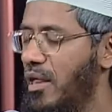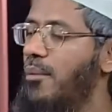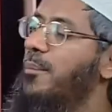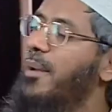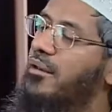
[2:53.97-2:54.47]

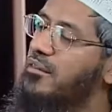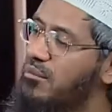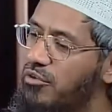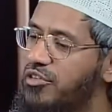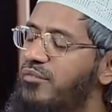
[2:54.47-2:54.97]
I'm a
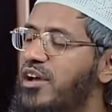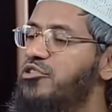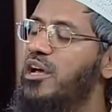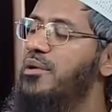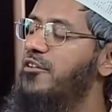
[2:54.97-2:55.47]
practicing Muslim. Why
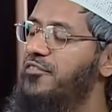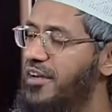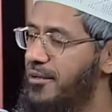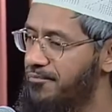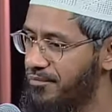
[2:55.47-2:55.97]
should I be
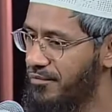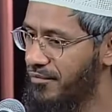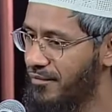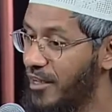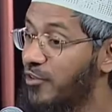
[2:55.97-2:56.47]
afraid?
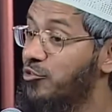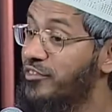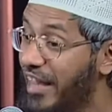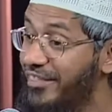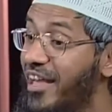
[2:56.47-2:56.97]
So
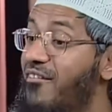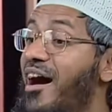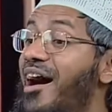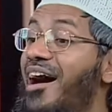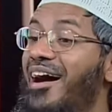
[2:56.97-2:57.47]
then they
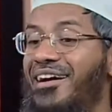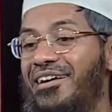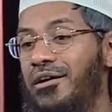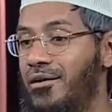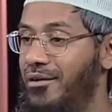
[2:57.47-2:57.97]

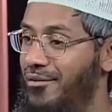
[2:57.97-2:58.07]
have,